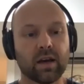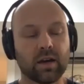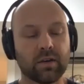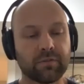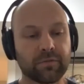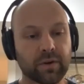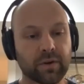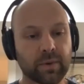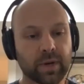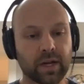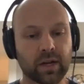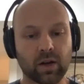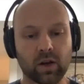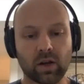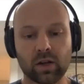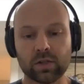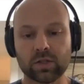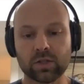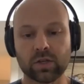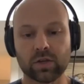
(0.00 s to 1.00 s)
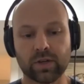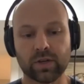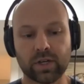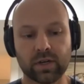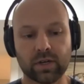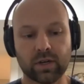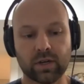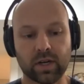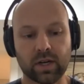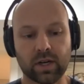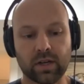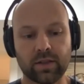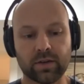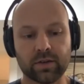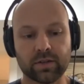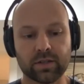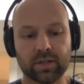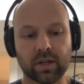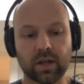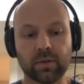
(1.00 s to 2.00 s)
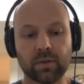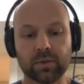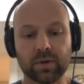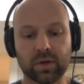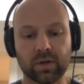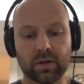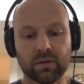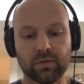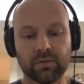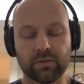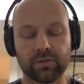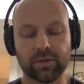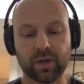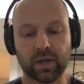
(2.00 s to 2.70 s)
from my college career, there's a number of